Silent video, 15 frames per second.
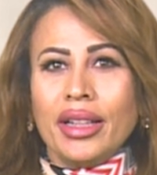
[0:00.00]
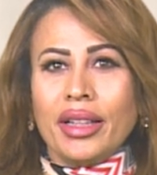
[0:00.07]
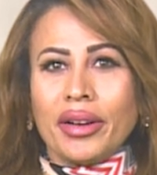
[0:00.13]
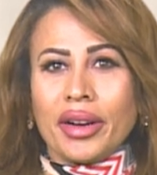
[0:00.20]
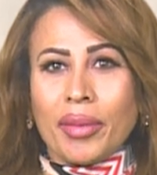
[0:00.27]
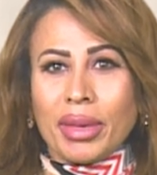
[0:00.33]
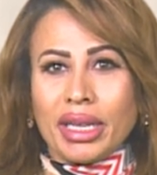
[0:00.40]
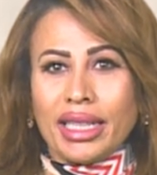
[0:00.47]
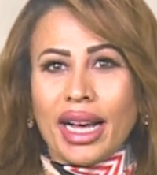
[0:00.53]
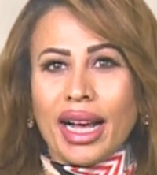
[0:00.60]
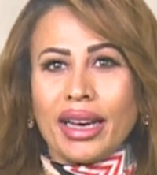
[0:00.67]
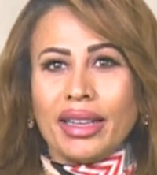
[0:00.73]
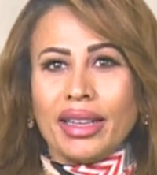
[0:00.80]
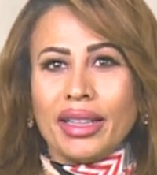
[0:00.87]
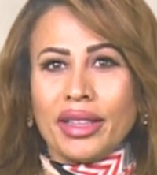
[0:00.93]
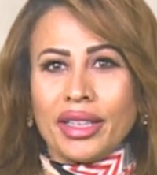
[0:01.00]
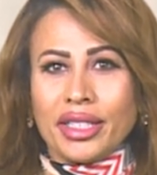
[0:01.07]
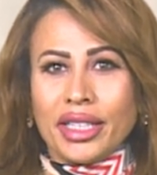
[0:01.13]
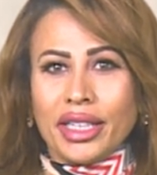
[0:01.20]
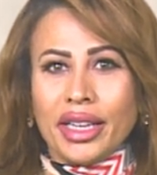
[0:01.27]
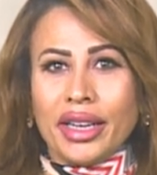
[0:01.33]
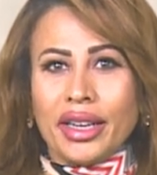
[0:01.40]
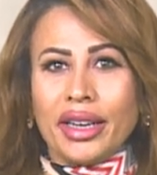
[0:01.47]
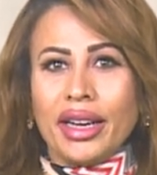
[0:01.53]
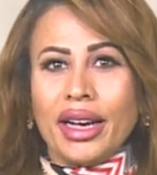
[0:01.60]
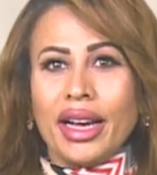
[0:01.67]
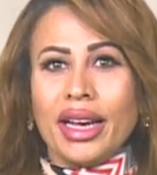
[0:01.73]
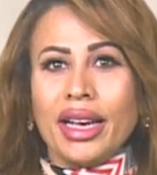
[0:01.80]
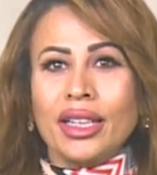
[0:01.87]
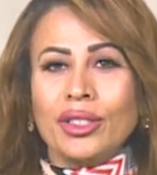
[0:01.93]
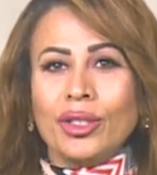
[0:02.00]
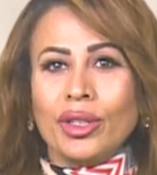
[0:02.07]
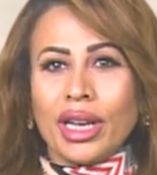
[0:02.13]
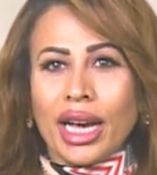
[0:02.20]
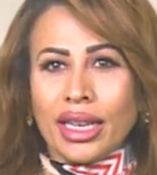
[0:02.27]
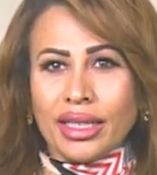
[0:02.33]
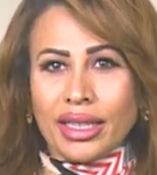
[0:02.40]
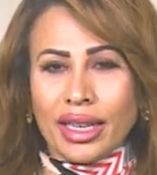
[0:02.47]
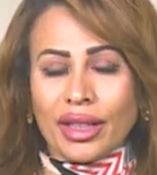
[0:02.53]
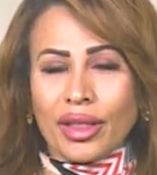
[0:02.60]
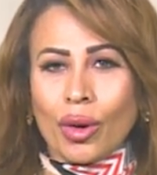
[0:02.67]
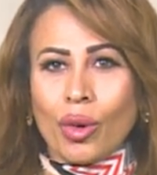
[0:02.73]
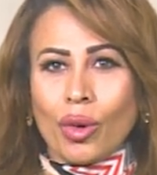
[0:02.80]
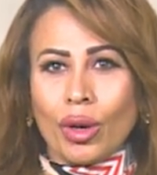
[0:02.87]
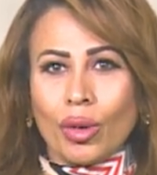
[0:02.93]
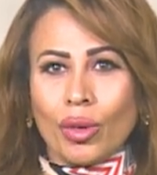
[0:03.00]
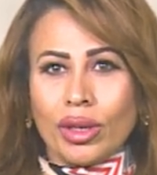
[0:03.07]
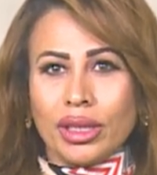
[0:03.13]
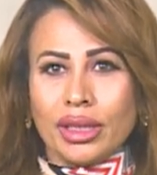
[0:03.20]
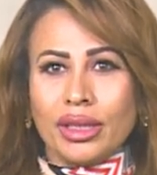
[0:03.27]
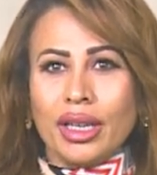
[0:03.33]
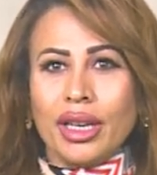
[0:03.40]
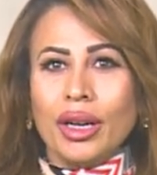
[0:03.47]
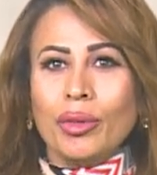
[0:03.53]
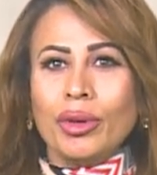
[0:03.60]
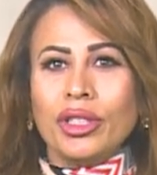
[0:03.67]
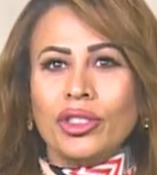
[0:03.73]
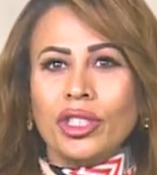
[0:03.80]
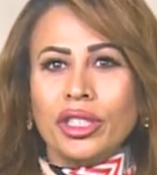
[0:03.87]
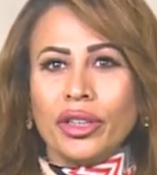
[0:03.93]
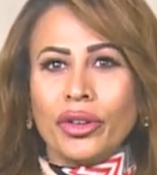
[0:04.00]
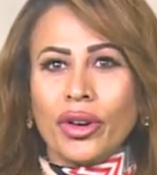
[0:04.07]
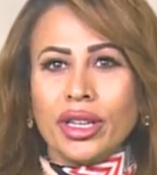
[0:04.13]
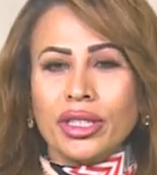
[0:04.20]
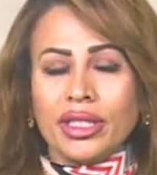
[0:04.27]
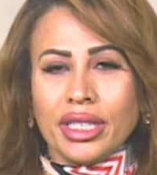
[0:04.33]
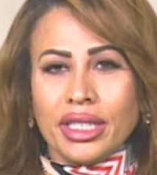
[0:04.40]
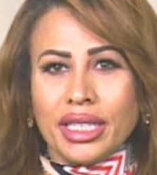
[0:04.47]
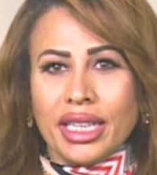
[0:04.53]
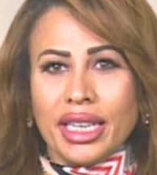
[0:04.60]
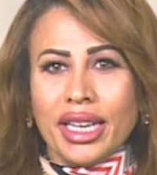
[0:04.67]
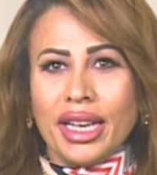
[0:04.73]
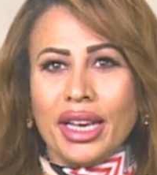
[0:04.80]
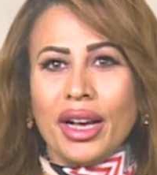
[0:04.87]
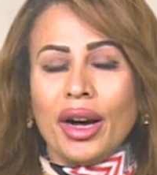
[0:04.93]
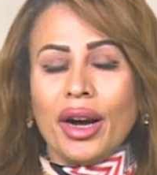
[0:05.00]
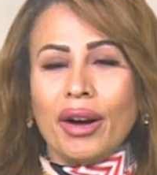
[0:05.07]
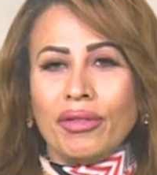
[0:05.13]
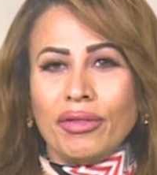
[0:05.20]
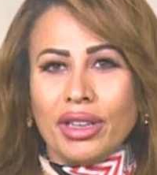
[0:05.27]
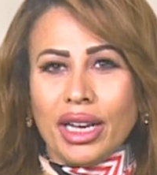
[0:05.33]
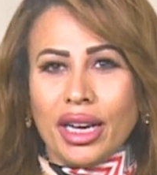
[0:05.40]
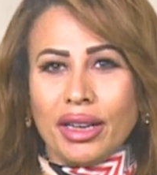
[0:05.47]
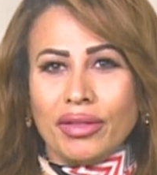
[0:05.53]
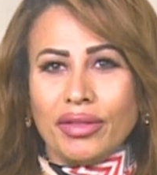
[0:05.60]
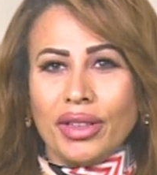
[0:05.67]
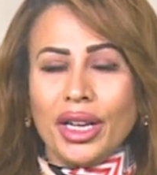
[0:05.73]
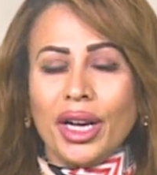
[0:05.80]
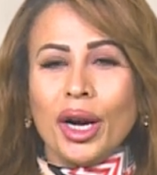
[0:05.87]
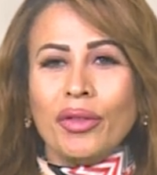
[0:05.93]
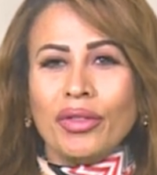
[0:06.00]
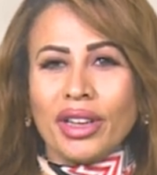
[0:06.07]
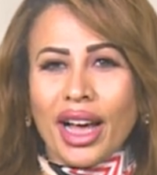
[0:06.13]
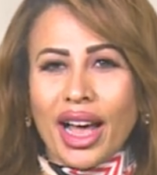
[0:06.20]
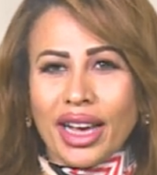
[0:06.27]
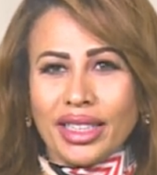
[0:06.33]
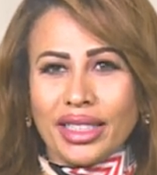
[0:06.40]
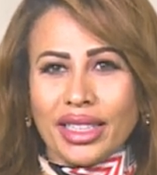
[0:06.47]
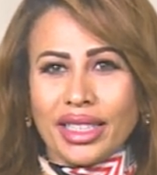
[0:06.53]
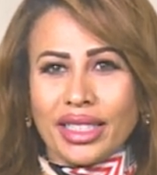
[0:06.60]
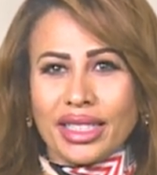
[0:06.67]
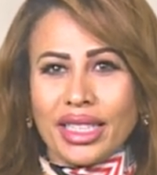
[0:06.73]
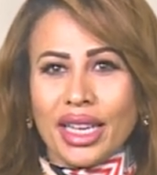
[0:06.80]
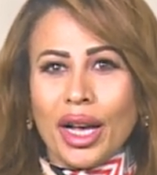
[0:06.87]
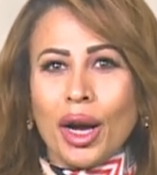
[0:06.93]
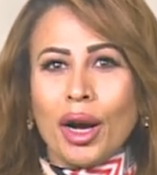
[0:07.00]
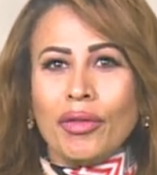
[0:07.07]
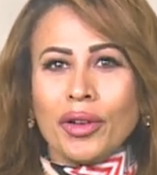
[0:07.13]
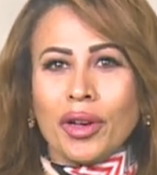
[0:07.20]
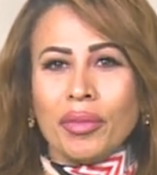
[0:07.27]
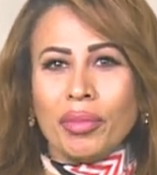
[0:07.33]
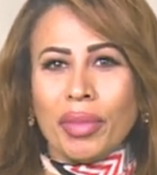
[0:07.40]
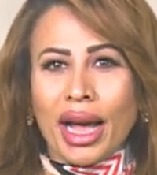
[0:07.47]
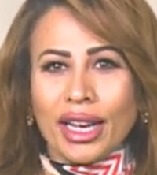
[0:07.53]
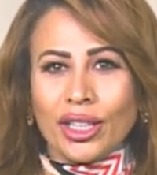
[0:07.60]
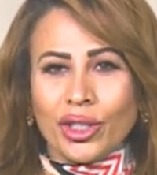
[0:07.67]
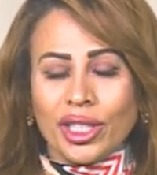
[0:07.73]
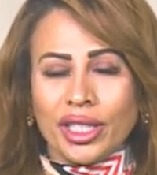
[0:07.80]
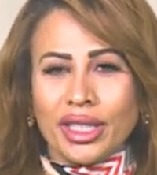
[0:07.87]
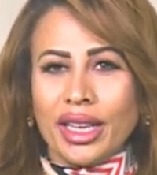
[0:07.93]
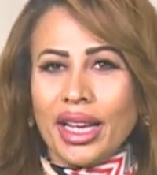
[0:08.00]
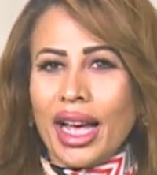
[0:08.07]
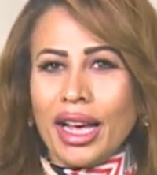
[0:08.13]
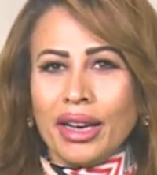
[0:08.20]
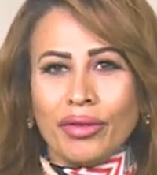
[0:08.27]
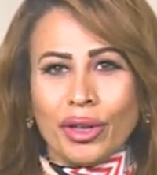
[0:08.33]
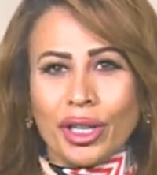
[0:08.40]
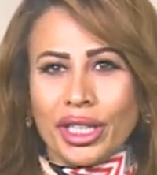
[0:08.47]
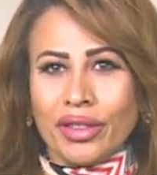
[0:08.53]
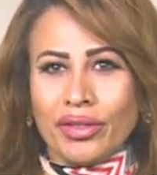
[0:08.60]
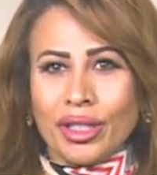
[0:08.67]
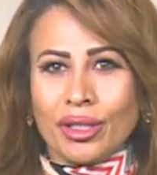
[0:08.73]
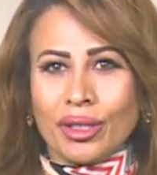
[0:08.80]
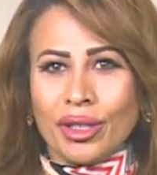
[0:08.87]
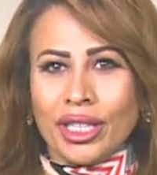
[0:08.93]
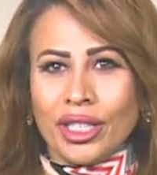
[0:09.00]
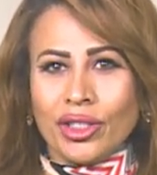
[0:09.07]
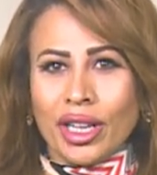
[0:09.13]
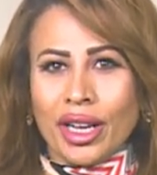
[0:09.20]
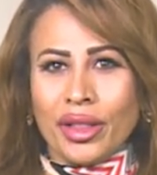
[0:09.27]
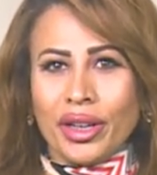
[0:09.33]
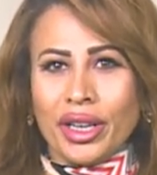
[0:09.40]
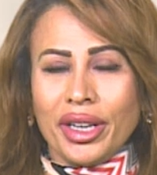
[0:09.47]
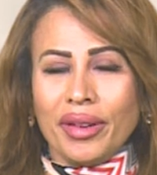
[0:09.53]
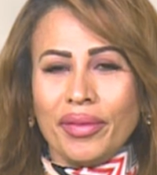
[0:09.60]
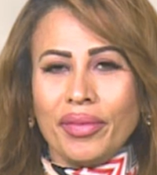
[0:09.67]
Ramadan this year is uniting the whole world with generosity of love, of kindness, of compassion and forgiveness to each other.